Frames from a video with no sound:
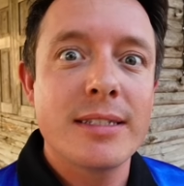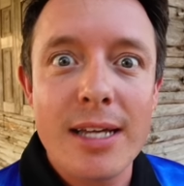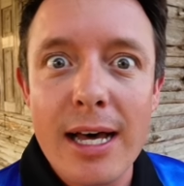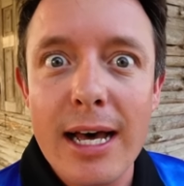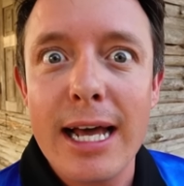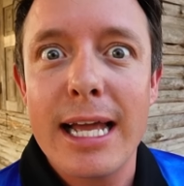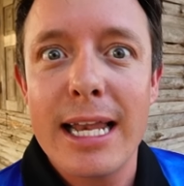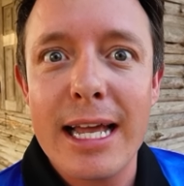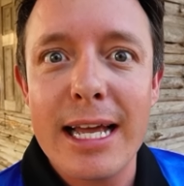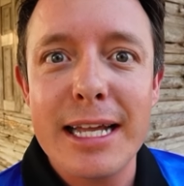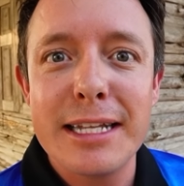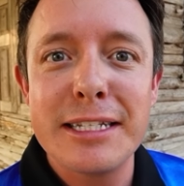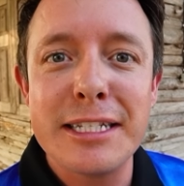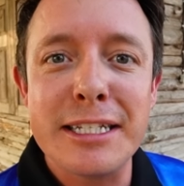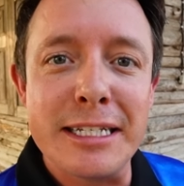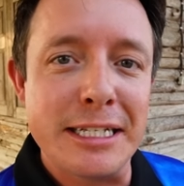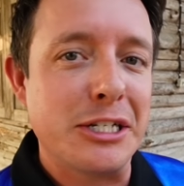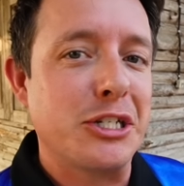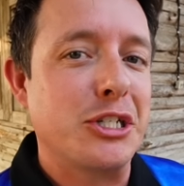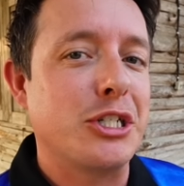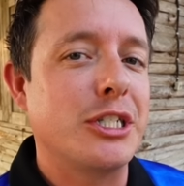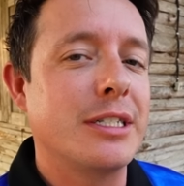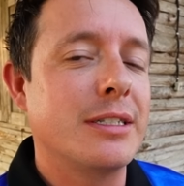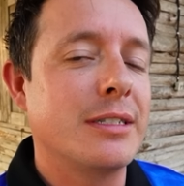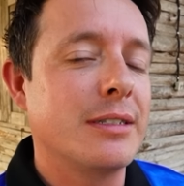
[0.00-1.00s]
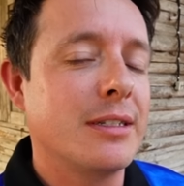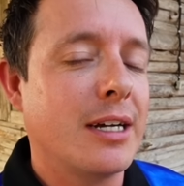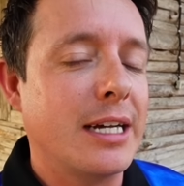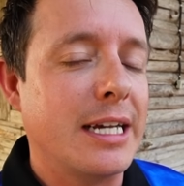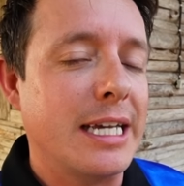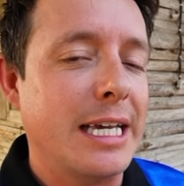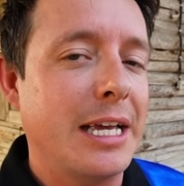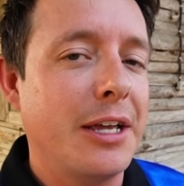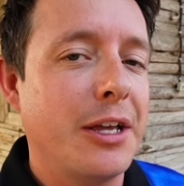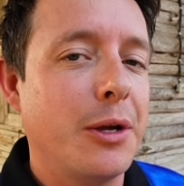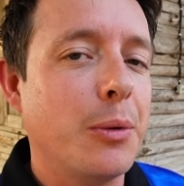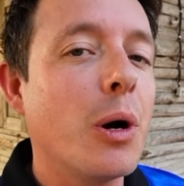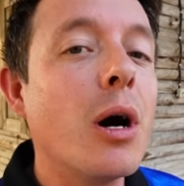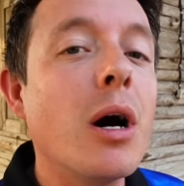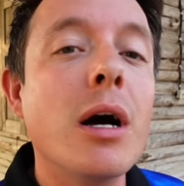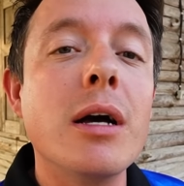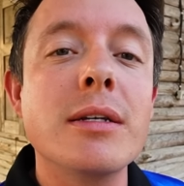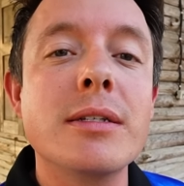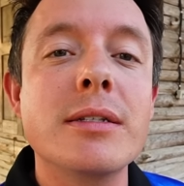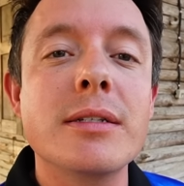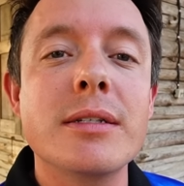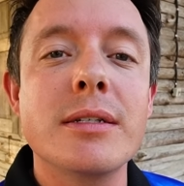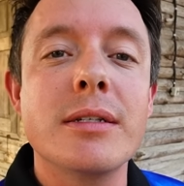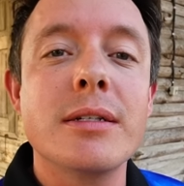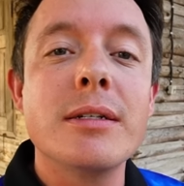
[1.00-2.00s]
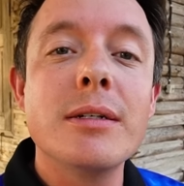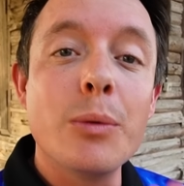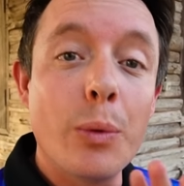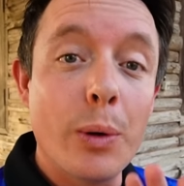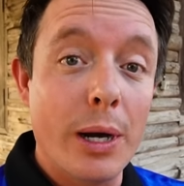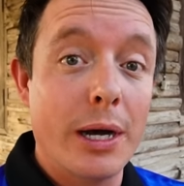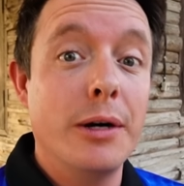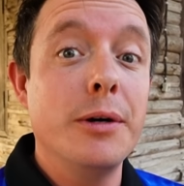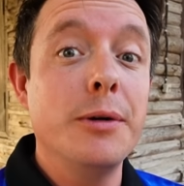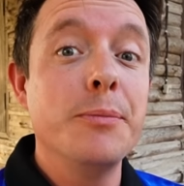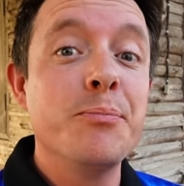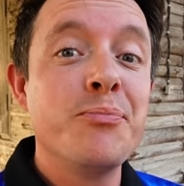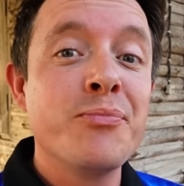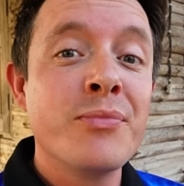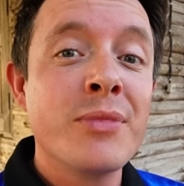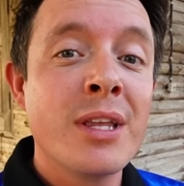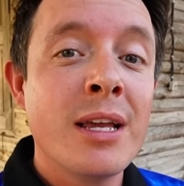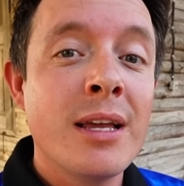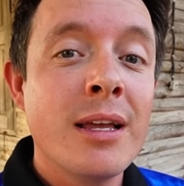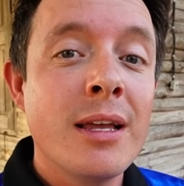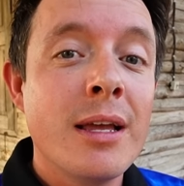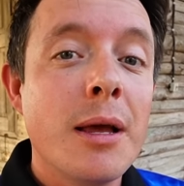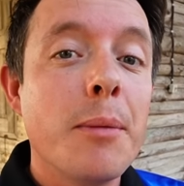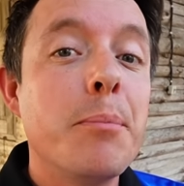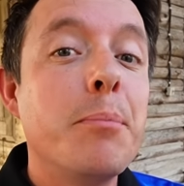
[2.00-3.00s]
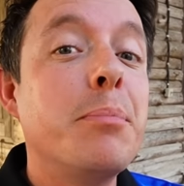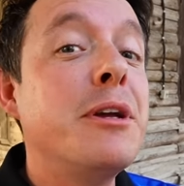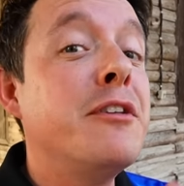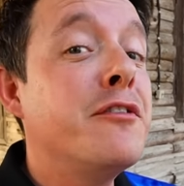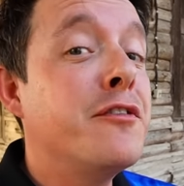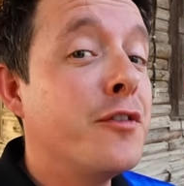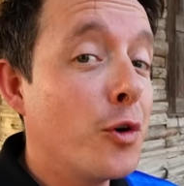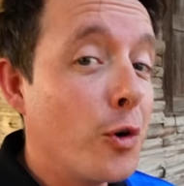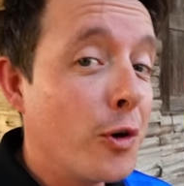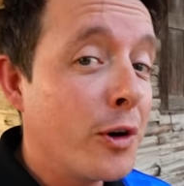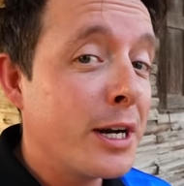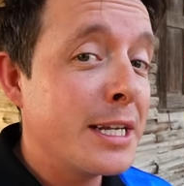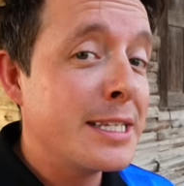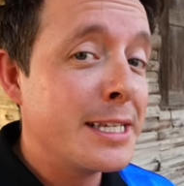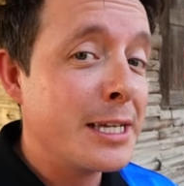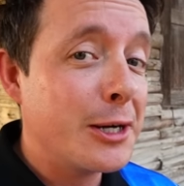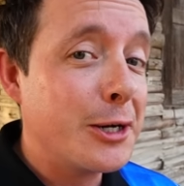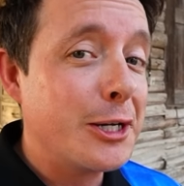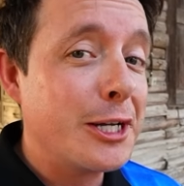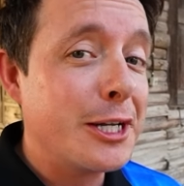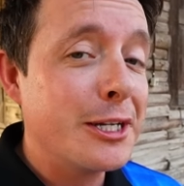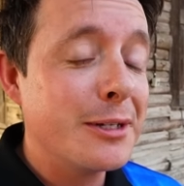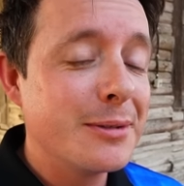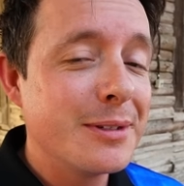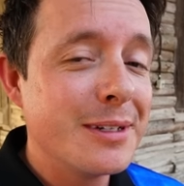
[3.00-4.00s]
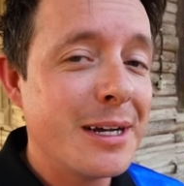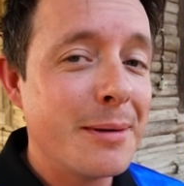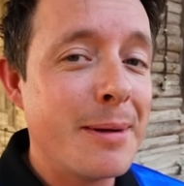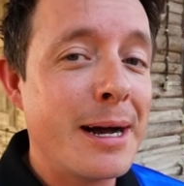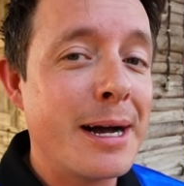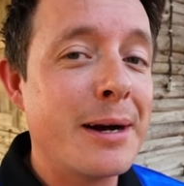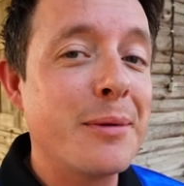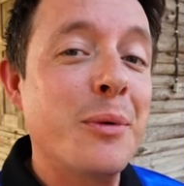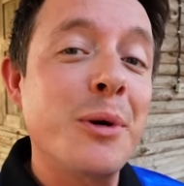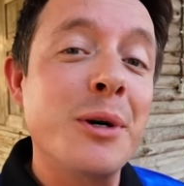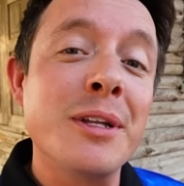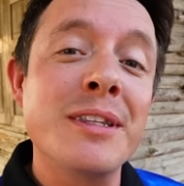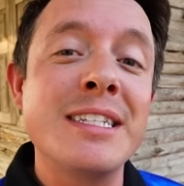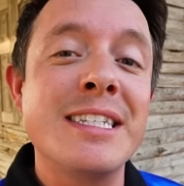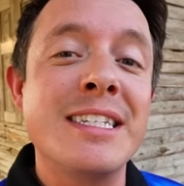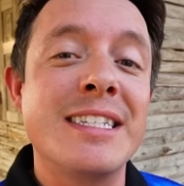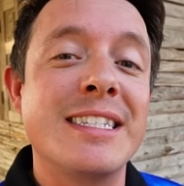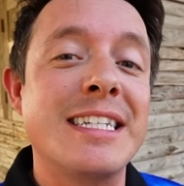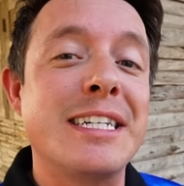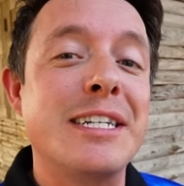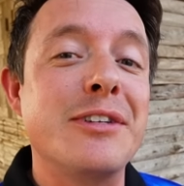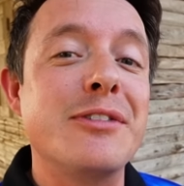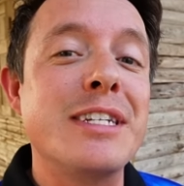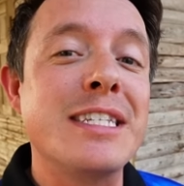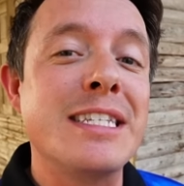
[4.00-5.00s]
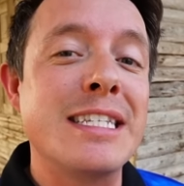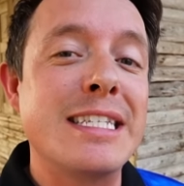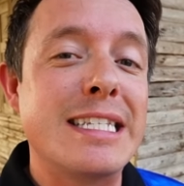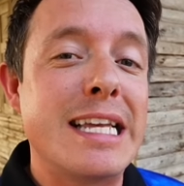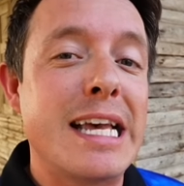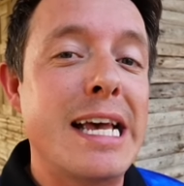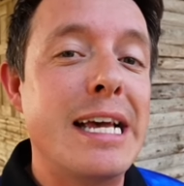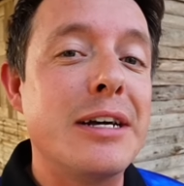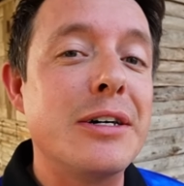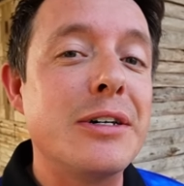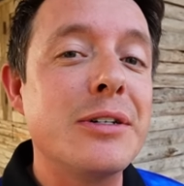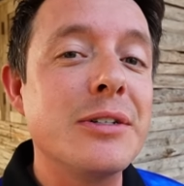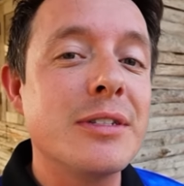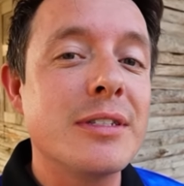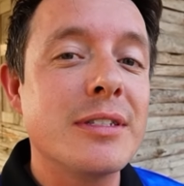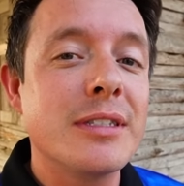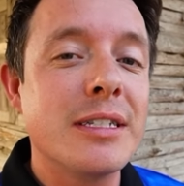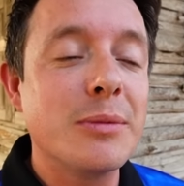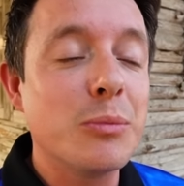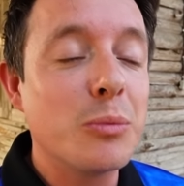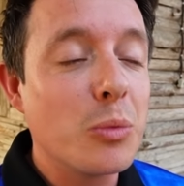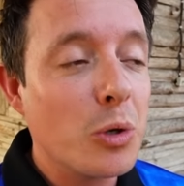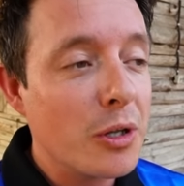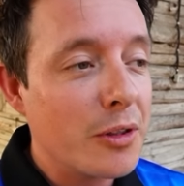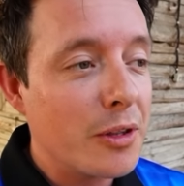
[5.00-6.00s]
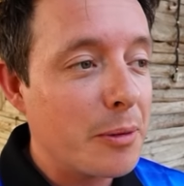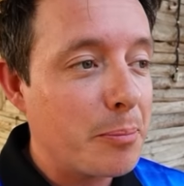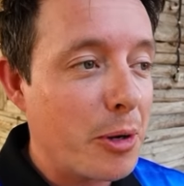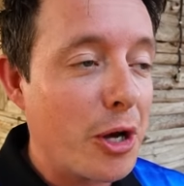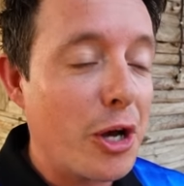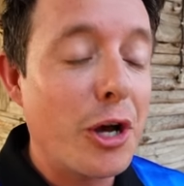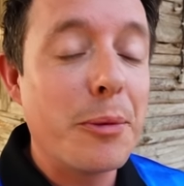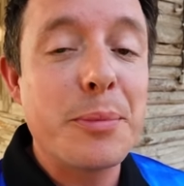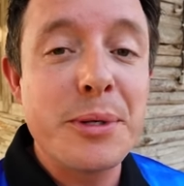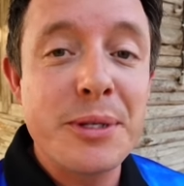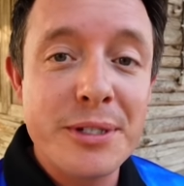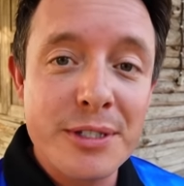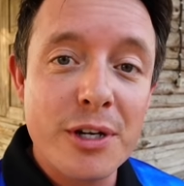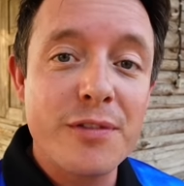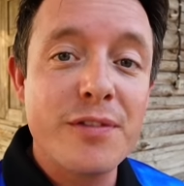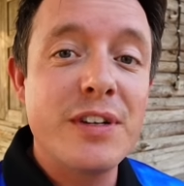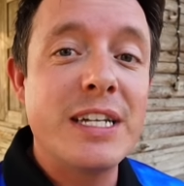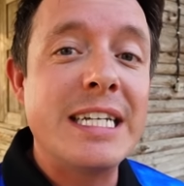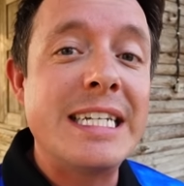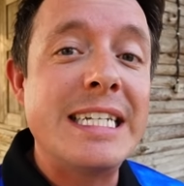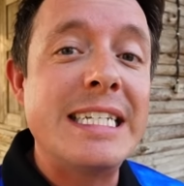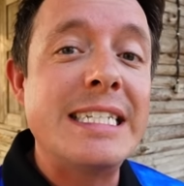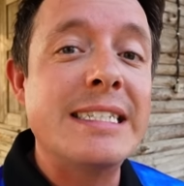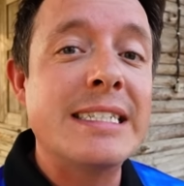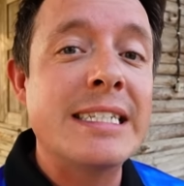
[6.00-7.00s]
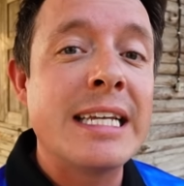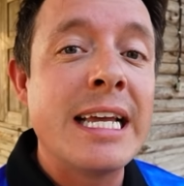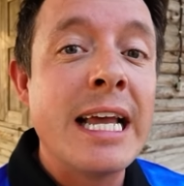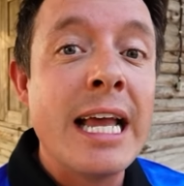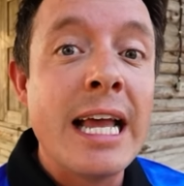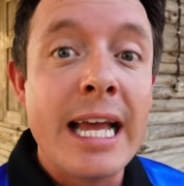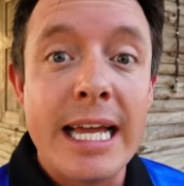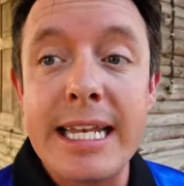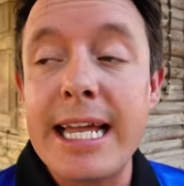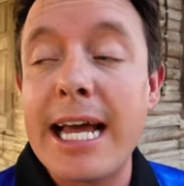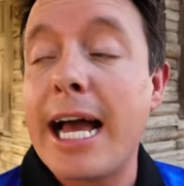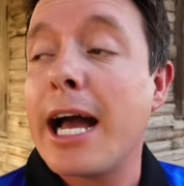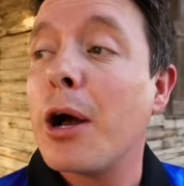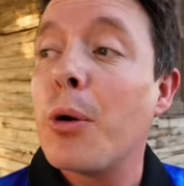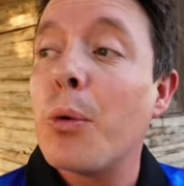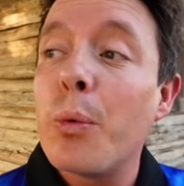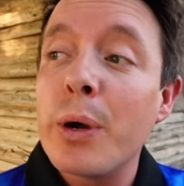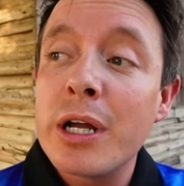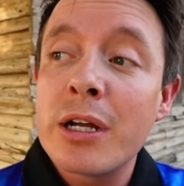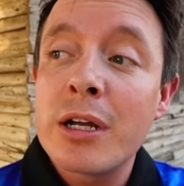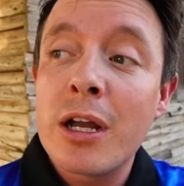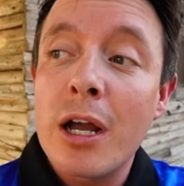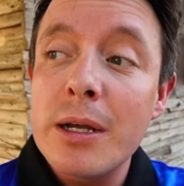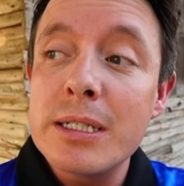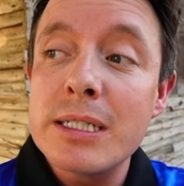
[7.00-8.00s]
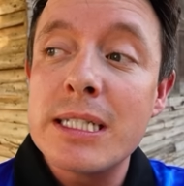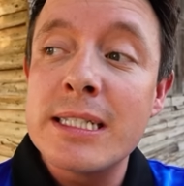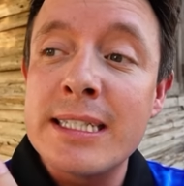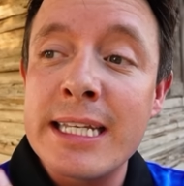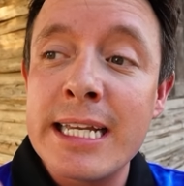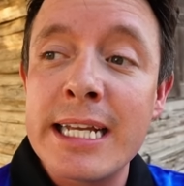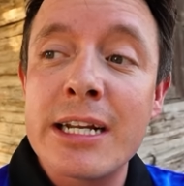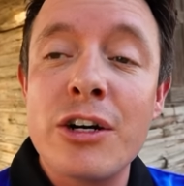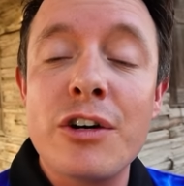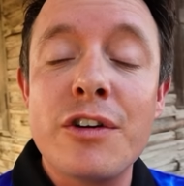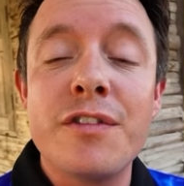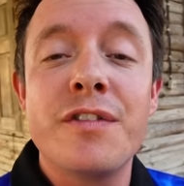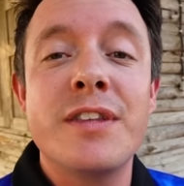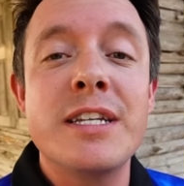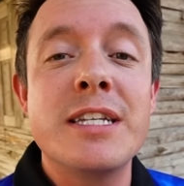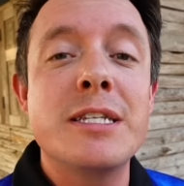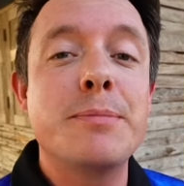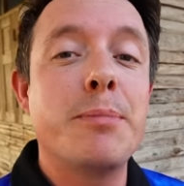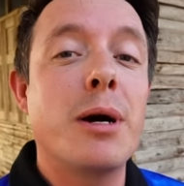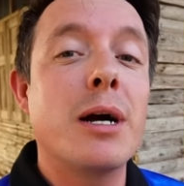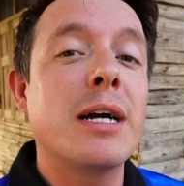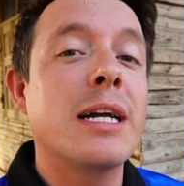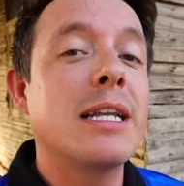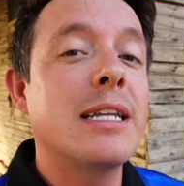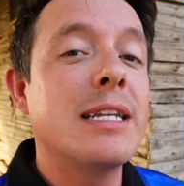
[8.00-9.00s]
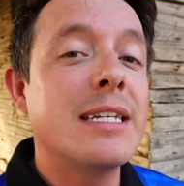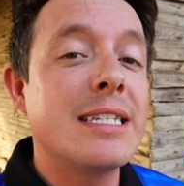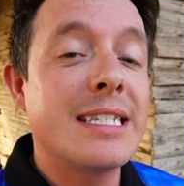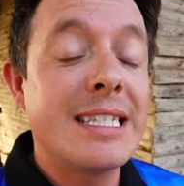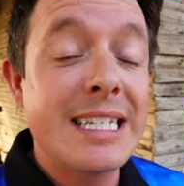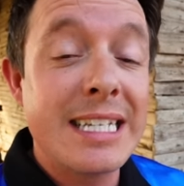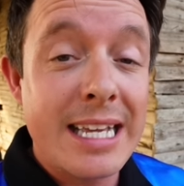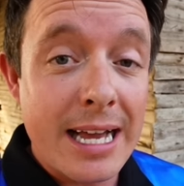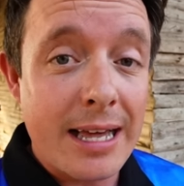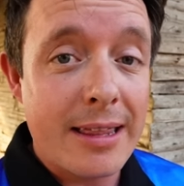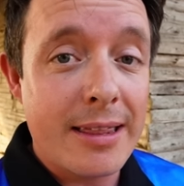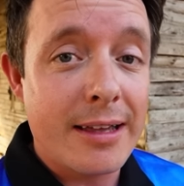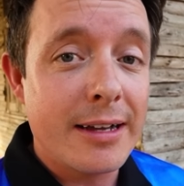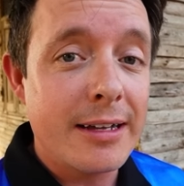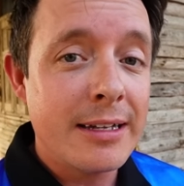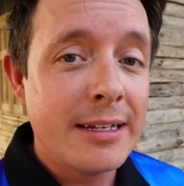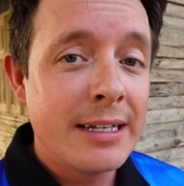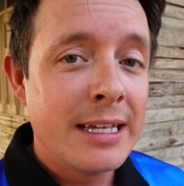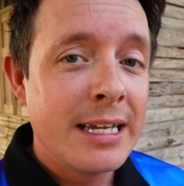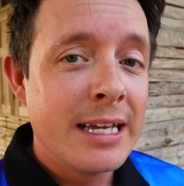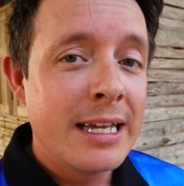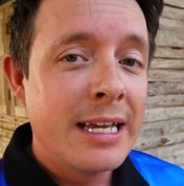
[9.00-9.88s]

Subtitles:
Thailand edition, I hear you ask? Well, before I tell you about what this series entails and what the purpose of it is and how we're going to tick off this bucket list together,